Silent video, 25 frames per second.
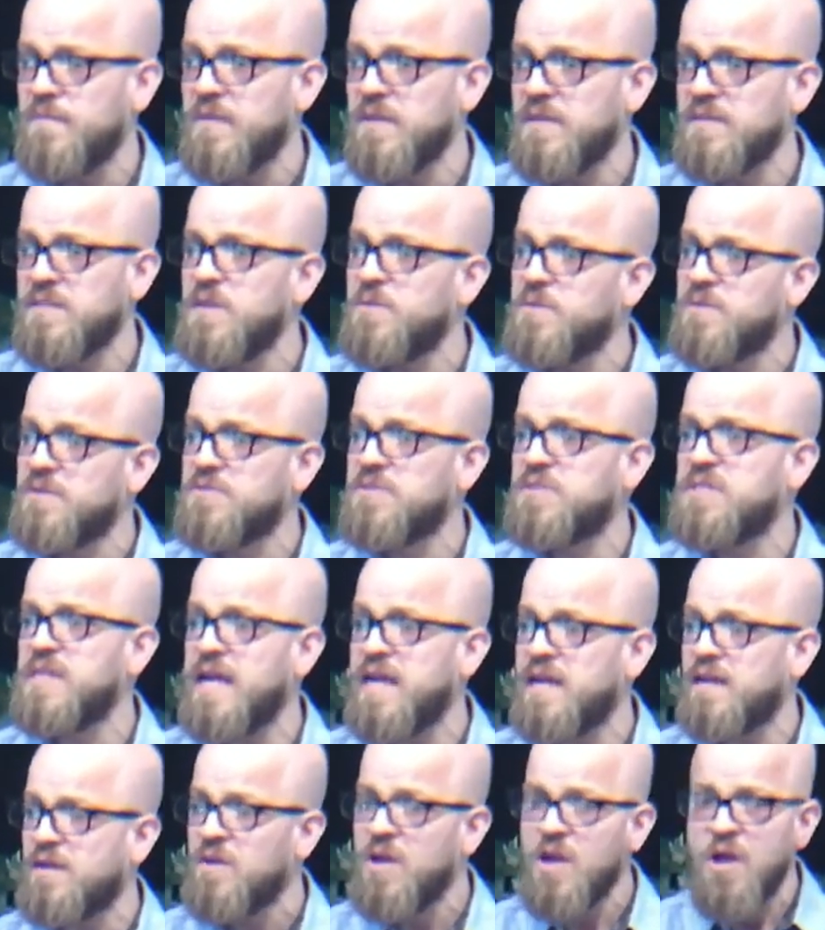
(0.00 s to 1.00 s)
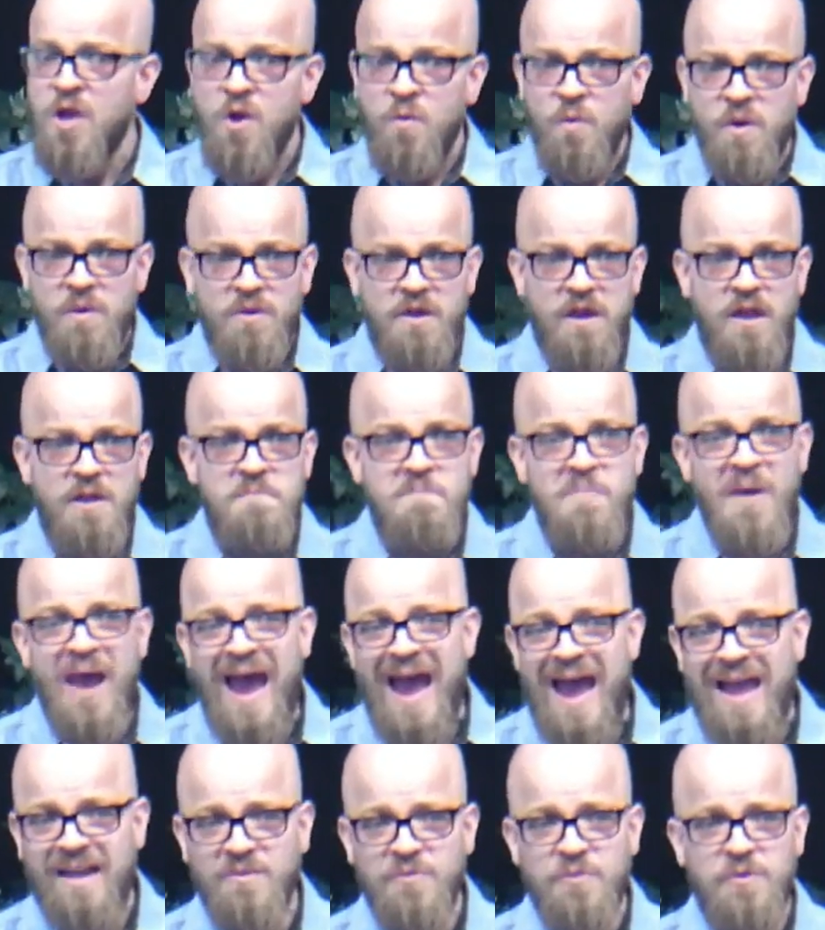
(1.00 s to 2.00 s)
Let's see what they're saying. And we would
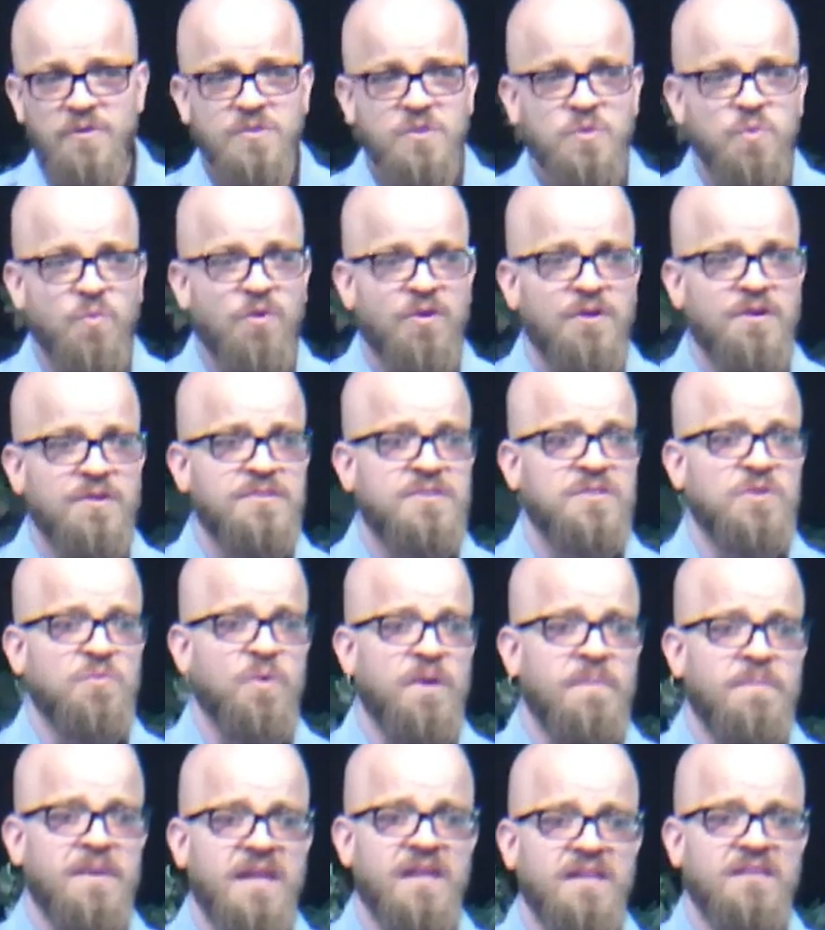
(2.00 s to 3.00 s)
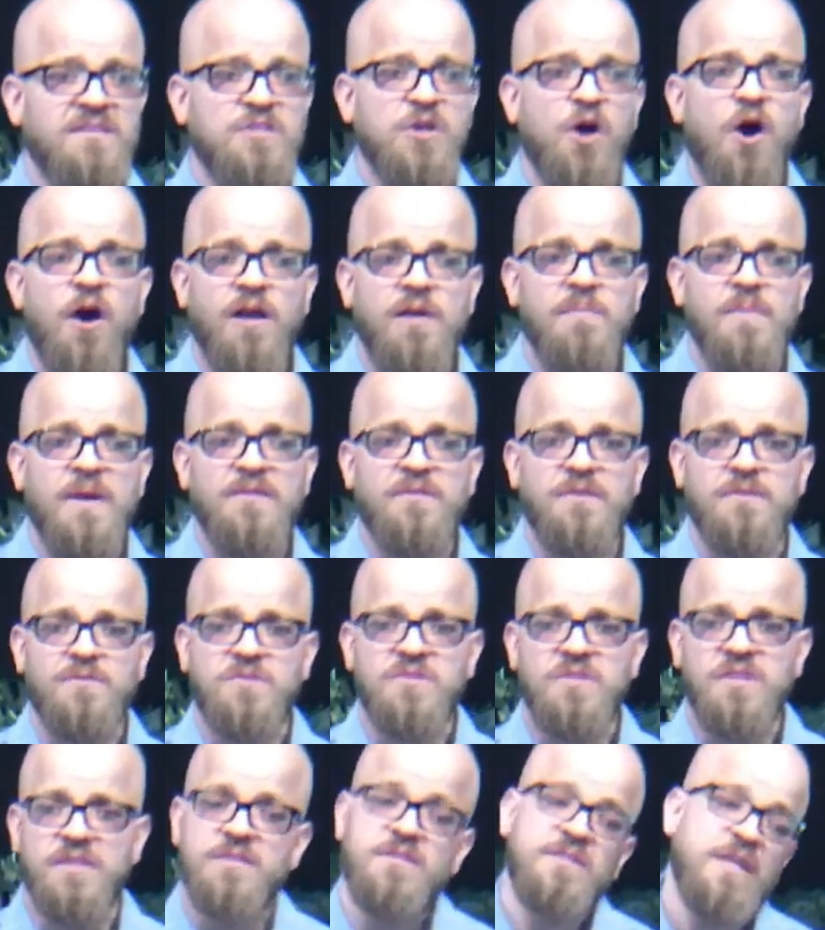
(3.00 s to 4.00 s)
unpack those words and we begin to talk about those
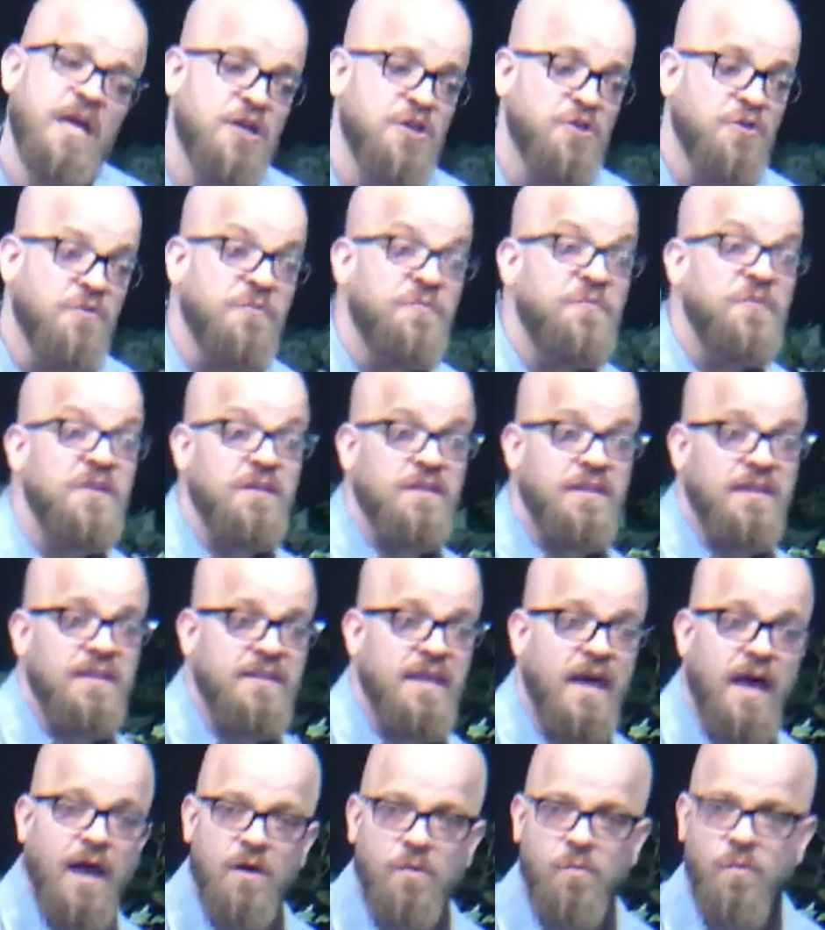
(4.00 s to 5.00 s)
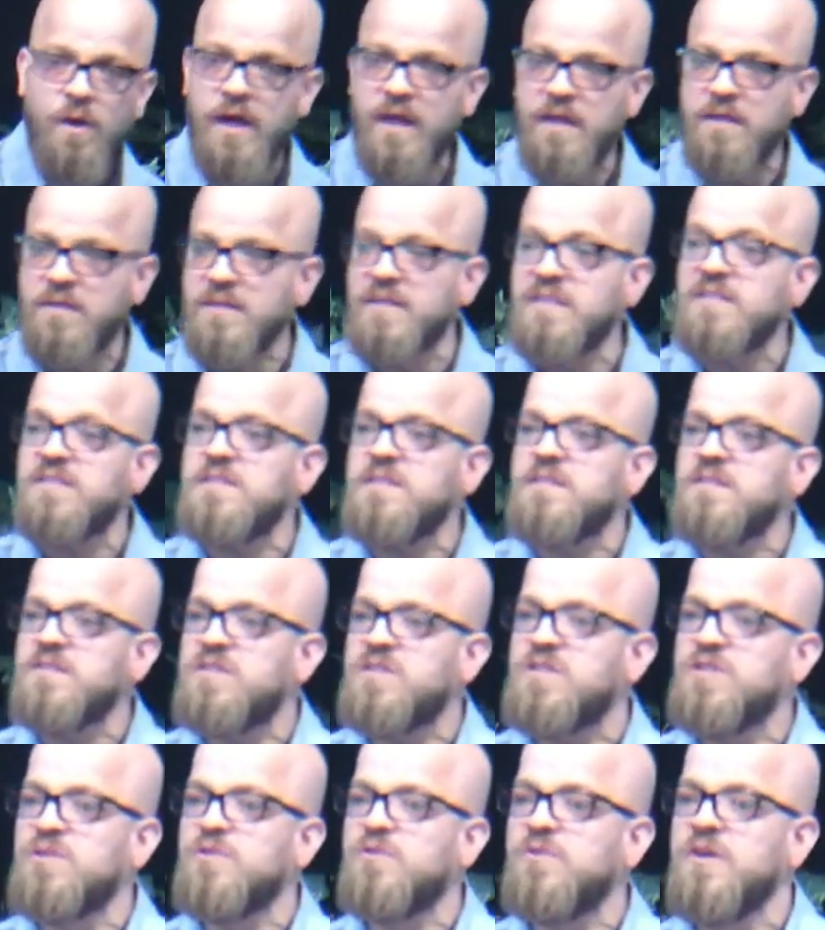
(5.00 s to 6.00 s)
things. Yeah, you're feeling that way. Listen
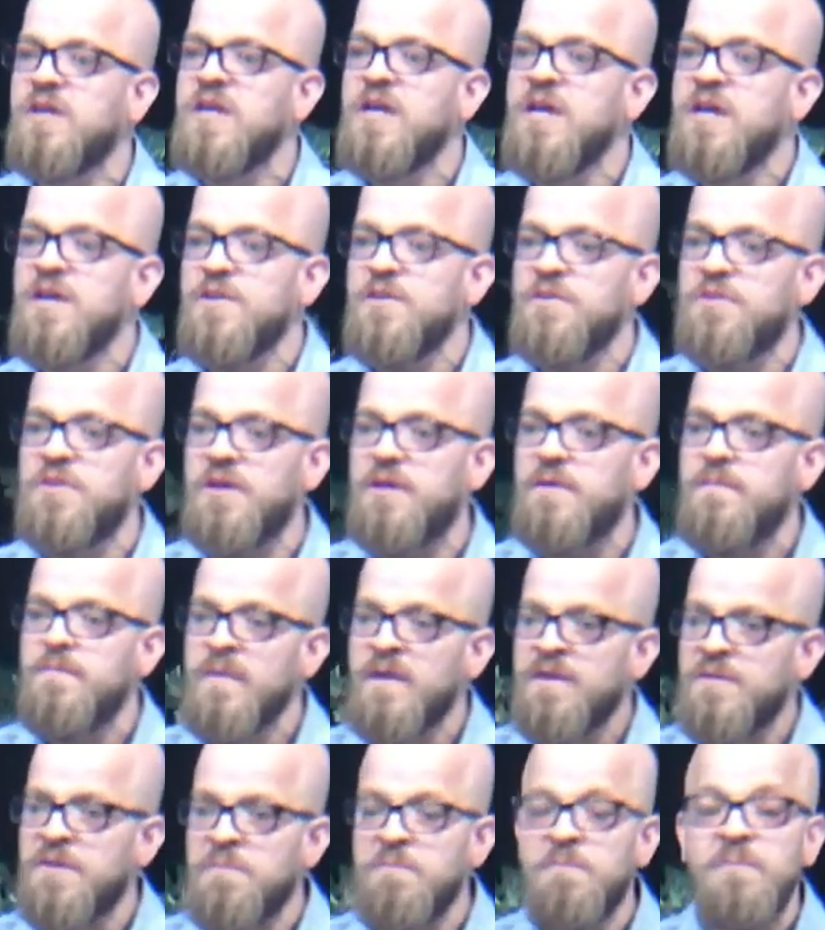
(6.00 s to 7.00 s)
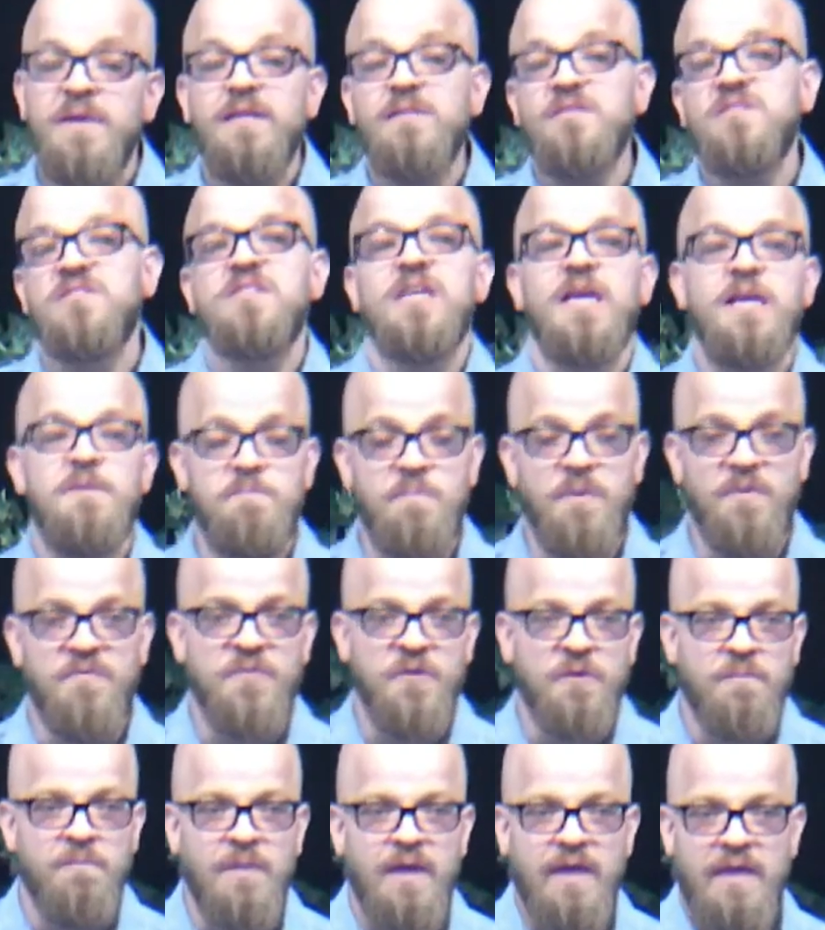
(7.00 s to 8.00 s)
to the, the mixtape of
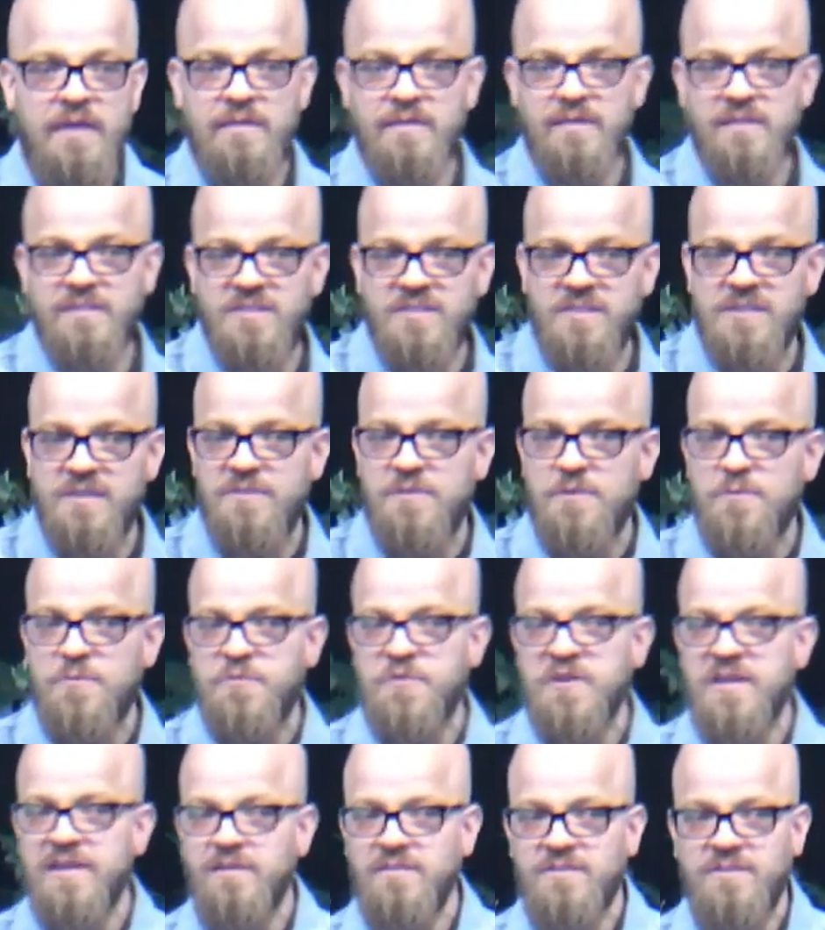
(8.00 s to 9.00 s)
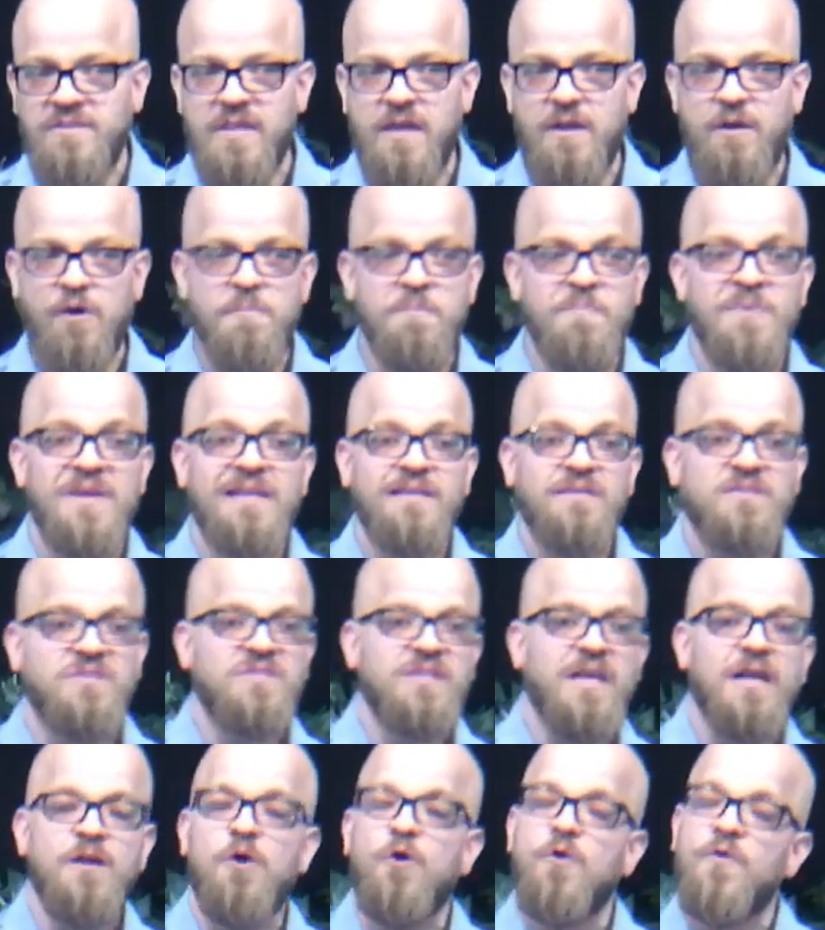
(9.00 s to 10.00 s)
your mind. Listen to the things that are being
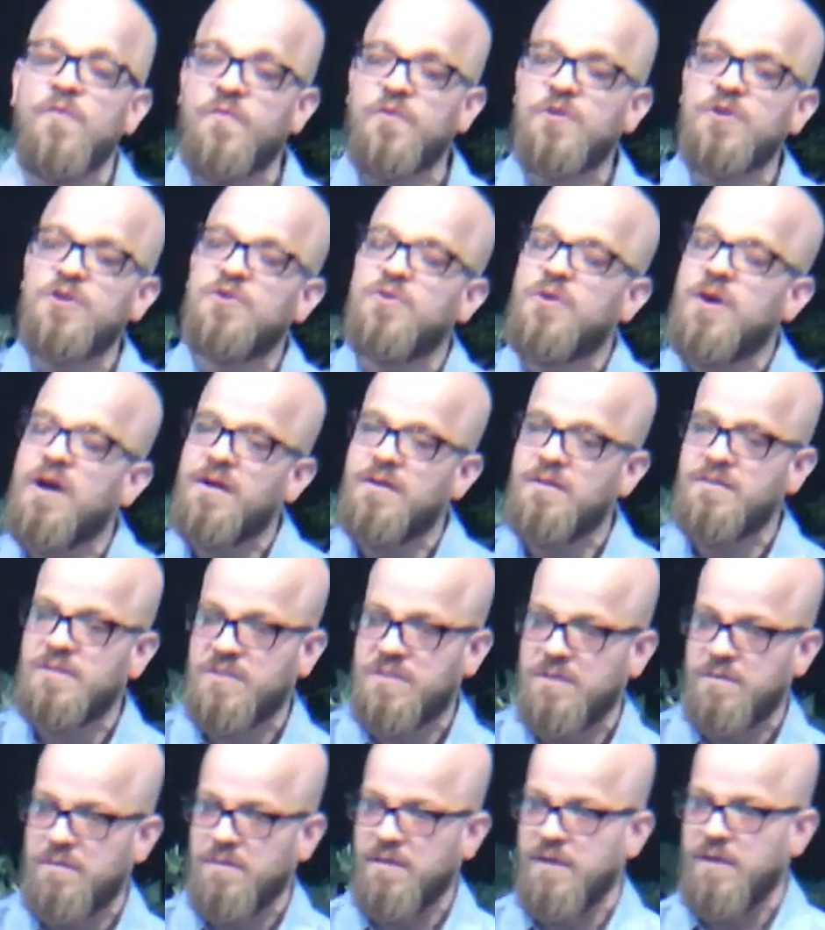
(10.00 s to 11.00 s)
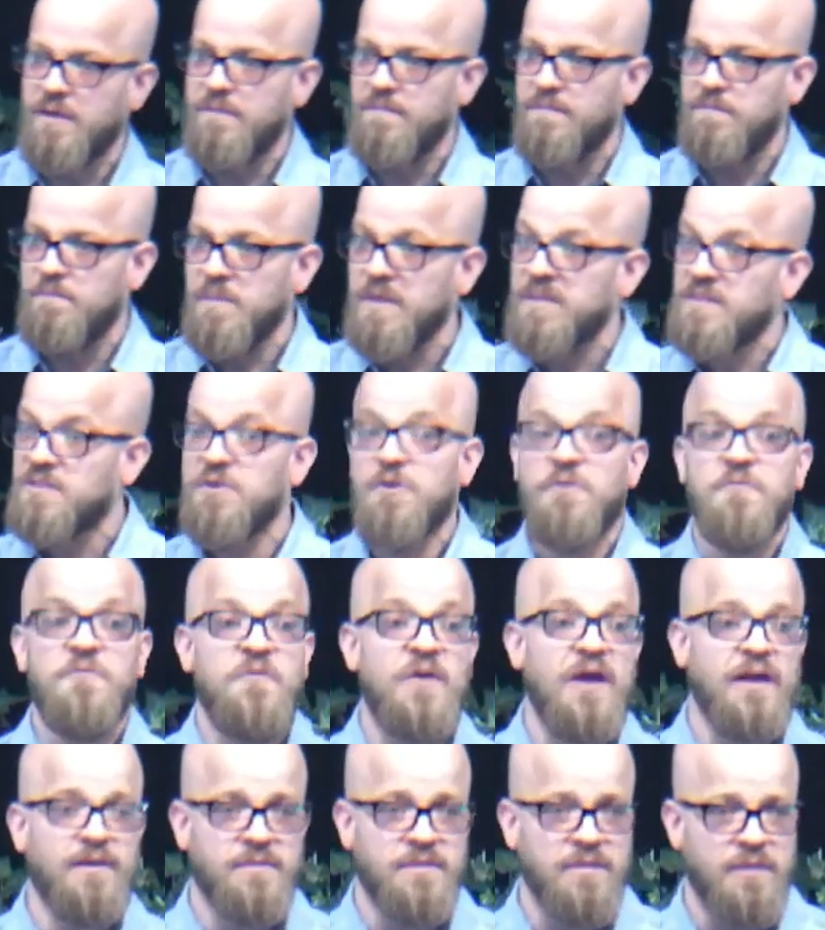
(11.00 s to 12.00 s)
said over you constantly because they're
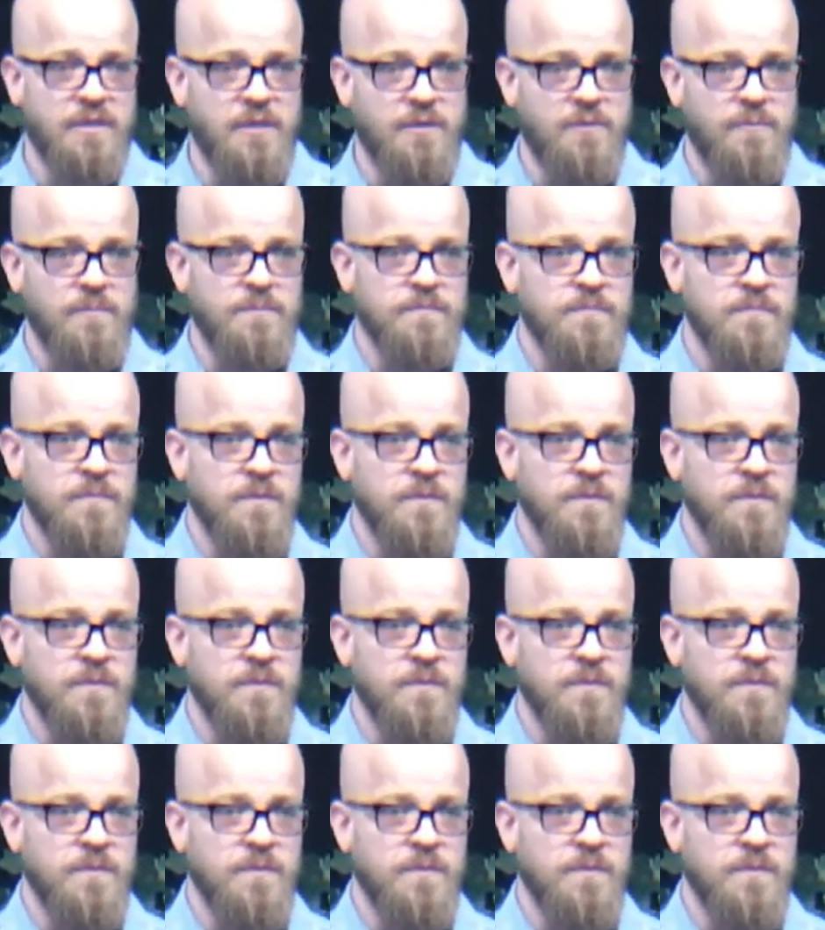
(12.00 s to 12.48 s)
affecting you.